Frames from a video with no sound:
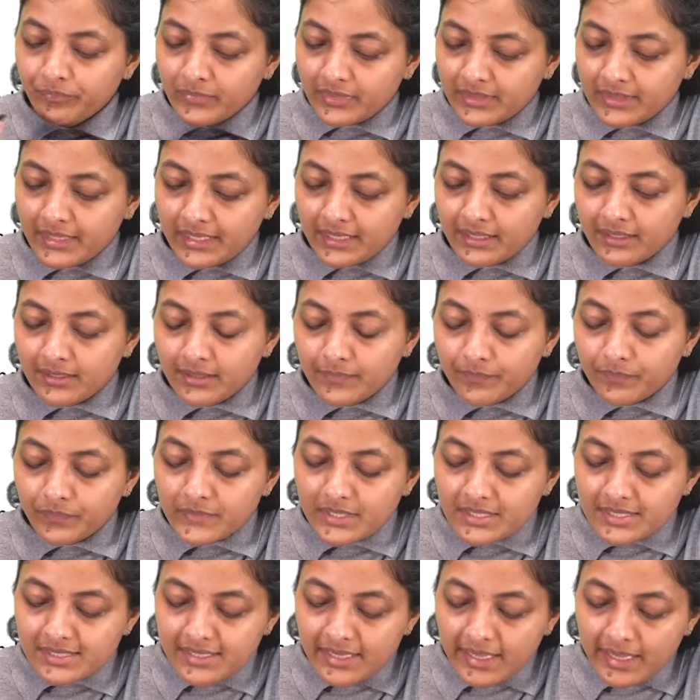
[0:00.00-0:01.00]
that
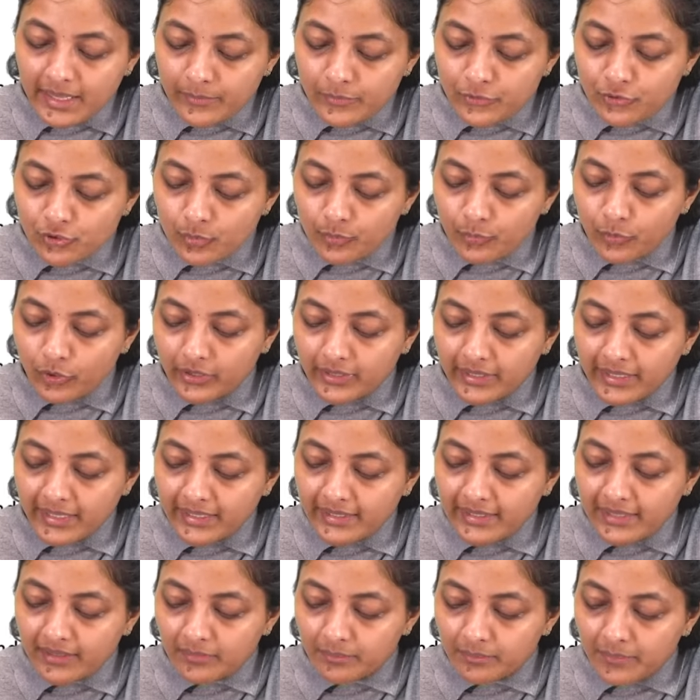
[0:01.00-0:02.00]
this aims to
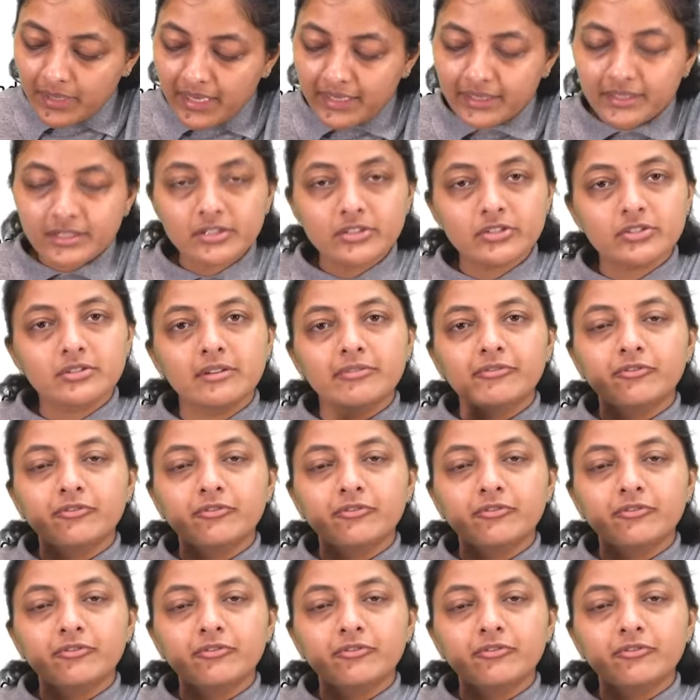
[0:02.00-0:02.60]
protect and manage the